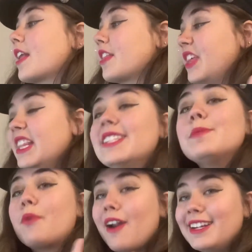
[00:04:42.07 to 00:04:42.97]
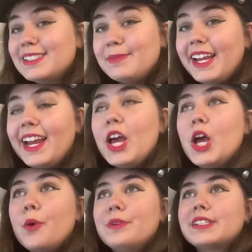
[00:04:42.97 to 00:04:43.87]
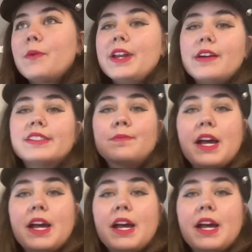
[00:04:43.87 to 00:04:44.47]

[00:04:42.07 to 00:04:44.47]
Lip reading: The thing that surprised me was that when I was